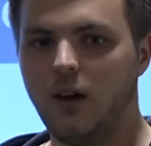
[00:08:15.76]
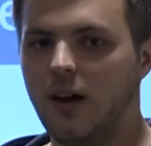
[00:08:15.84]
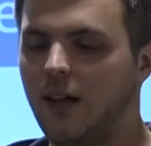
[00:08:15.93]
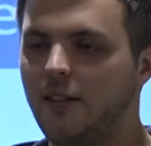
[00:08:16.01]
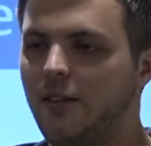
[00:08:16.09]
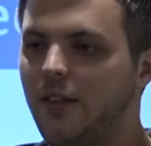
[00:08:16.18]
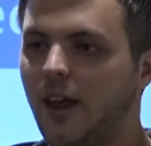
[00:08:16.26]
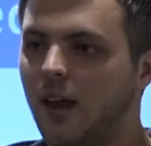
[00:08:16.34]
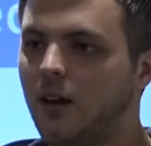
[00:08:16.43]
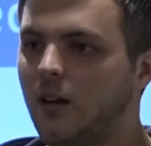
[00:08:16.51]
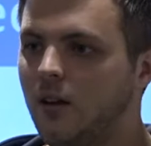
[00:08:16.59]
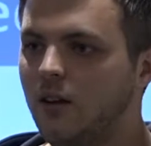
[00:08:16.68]
and then
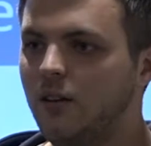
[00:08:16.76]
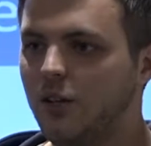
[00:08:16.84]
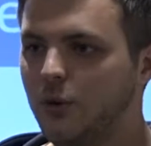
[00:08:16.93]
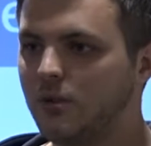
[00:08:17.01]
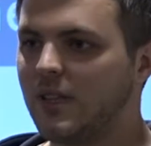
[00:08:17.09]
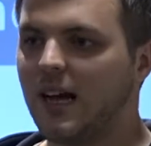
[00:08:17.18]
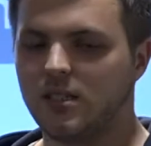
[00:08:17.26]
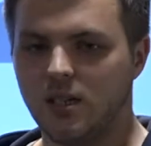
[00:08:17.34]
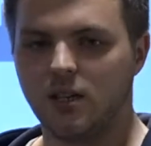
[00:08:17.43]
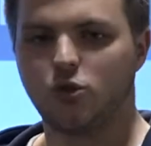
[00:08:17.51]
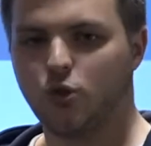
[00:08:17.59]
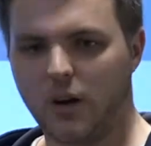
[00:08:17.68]
they use that
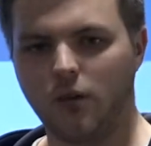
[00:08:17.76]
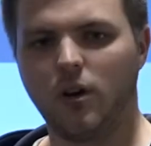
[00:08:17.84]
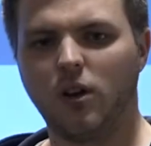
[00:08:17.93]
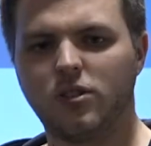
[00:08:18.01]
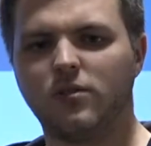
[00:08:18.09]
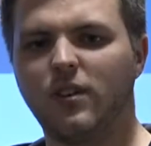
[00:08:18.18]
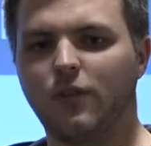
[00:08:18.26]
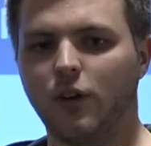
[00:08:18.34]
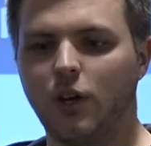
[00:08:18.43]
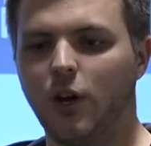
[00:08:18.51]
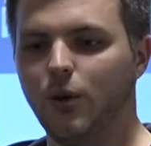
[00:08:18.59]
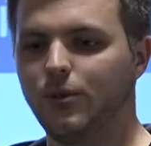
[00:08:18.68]
to trigger a lot of different
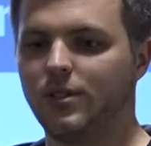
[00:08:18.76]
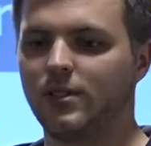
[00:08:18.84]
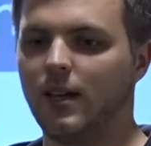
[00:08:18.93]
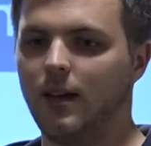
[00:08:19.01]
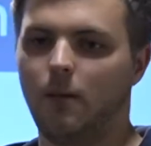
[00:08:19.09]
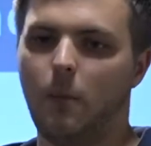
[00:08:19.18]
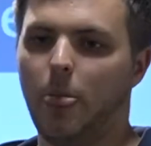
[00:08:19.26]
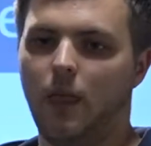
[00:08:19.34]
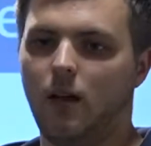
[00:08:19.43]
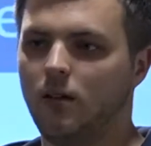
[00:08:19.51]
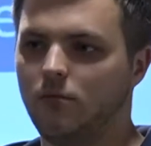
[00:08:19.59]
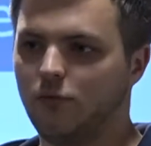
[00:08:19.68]
code to say,
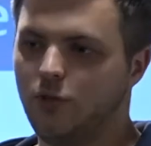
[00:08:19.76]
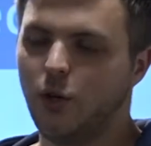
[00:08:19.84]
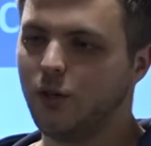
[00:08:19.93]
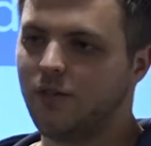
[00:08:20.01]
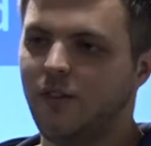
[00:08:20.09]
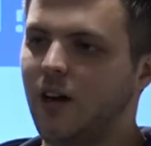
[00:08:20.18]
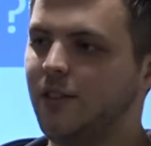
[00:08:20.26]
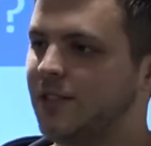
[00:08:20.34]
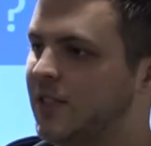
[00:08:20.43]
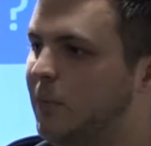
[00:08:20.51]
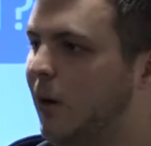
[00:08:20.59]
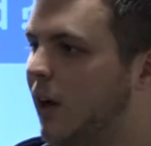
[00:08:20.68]
notify this
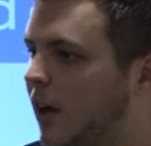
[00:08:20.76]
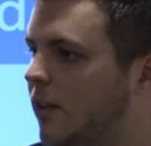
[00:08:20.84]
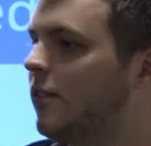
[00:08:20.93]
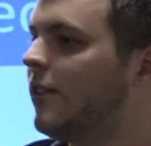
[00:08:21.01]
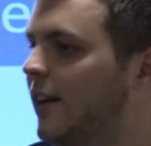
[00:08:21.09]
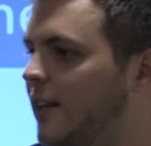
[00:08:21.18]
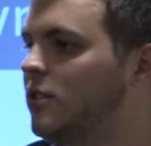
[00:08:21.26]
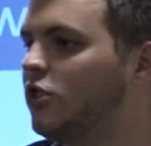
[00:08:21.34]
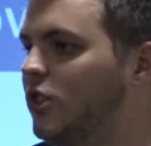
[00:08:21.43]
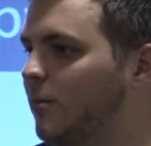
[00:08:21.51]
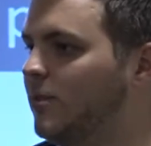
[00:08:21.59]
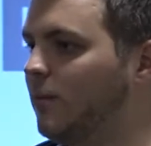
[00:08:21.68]
supplier that they need to
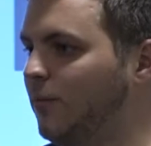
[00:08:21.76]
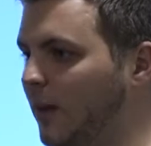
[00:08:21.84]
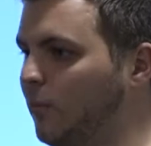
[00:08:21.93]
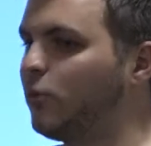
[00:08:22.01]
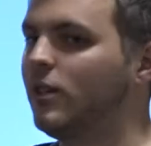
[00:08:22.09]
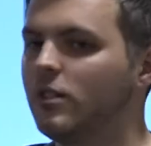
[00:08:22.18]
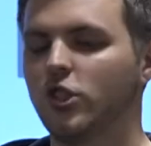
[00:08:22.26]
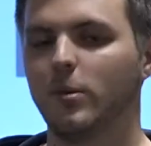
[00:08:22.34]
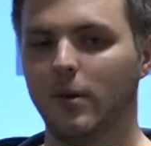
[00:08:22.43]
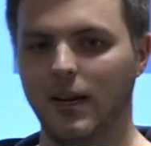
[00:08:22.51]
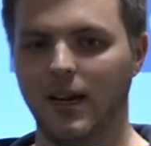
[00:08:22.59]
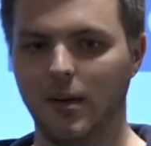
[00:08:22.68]
ship something, print a
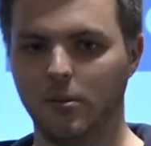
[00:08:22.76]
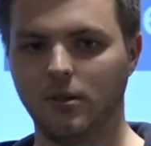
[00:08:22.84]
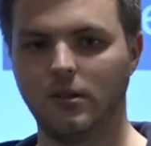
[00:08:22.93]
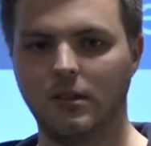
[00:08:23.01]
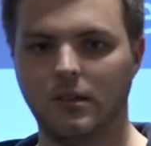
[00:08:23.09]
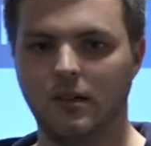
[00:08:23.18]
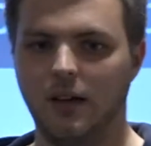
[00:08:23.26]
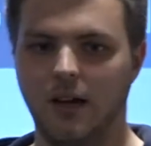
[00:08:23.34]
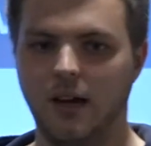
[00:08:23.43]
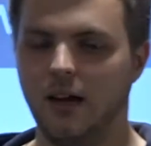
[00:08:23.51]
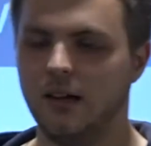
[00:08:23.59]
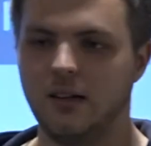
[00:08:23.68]
shipping label,
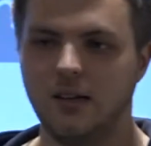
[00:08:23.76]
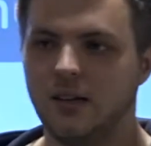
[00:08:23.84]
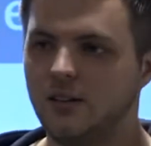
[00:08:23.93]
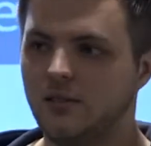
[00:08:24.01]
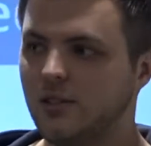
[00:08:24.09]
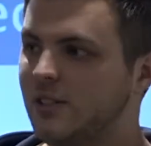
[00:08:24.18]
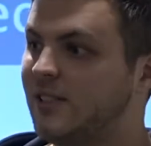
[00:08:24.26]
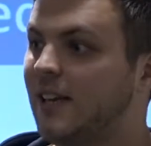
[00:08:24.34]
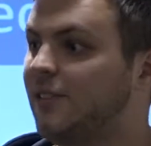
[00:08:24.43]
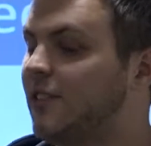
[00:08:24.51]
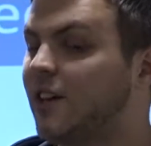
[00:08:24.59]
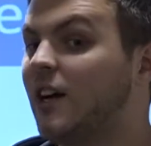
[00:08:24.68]

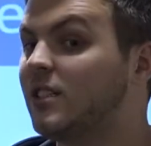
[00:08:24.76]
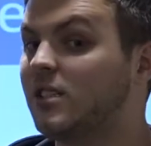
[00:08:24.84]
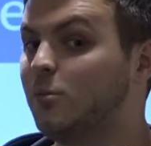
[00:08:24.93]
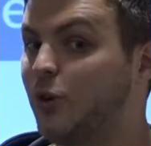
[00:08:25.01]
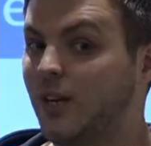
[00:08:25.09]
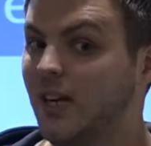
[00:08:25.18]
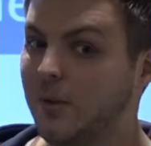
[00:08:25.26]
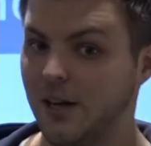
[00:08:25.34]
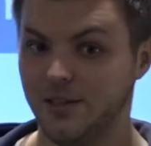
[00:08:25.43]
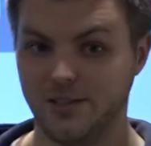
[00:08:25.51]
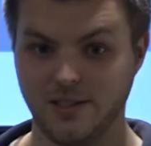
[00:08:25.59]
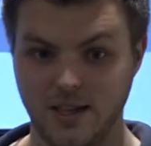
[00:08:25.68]
send the customer an email
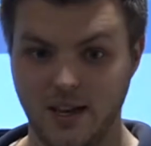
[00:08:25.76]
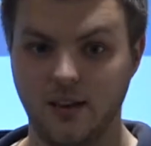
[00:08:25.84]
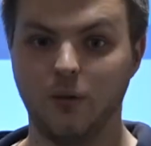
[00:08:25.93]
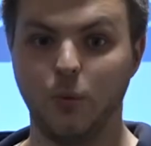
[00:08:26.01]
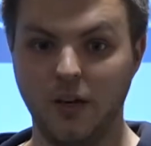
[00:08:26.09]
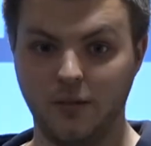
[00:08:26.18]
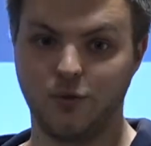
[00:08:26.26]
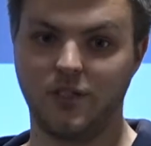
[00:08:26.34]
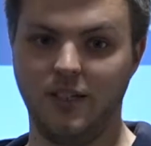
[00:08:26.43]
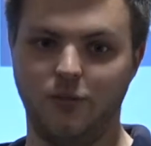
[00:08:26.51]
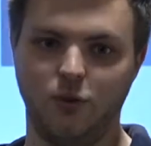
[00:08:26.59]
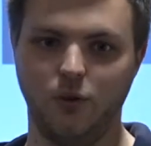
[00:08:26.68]
to say, we have
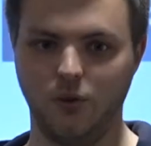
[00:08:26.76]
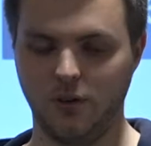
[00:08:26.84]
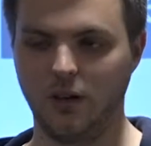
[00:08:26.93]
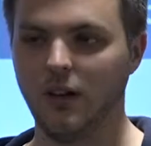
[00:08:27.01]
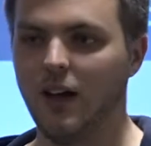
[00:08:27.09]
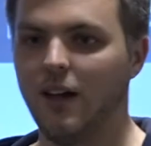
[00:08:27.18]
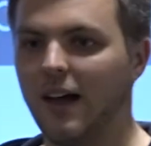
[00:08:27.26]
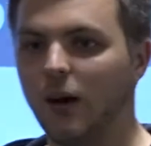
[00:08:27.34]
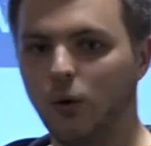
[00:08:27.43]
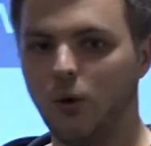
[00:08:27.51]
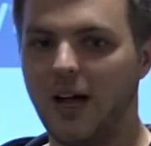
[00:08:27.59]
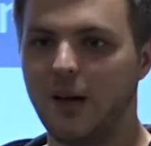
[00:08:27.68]
received your order. And that
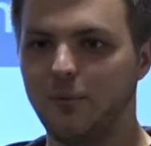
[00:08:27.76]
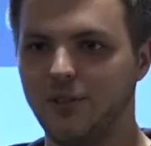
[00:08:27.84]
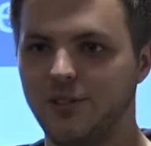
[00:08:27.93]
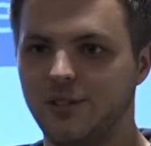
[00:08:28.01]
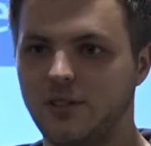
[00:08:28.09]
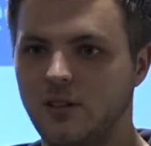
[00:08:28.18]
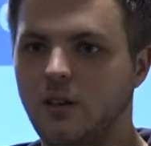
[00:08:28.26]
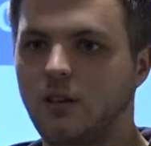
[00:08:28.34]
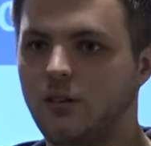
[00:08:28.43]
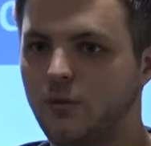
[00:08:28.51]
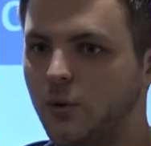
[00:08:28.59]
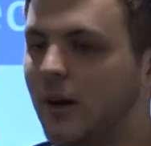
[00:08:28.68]
all happens
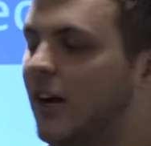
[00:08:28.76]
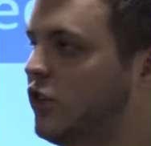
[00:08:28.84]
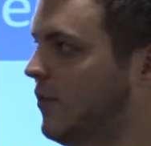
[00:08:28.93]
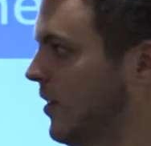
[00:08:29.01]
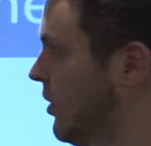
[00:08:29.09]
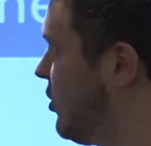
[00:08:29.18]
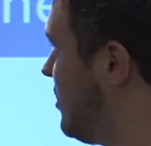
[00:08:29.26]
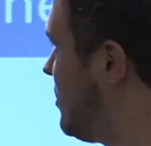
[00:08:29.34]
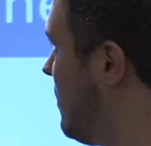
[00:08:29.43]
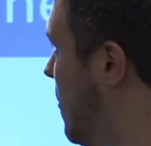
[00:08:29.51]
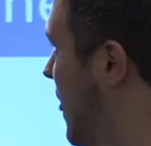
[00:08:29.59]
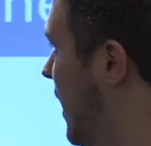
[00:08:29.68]
through Azure Functions.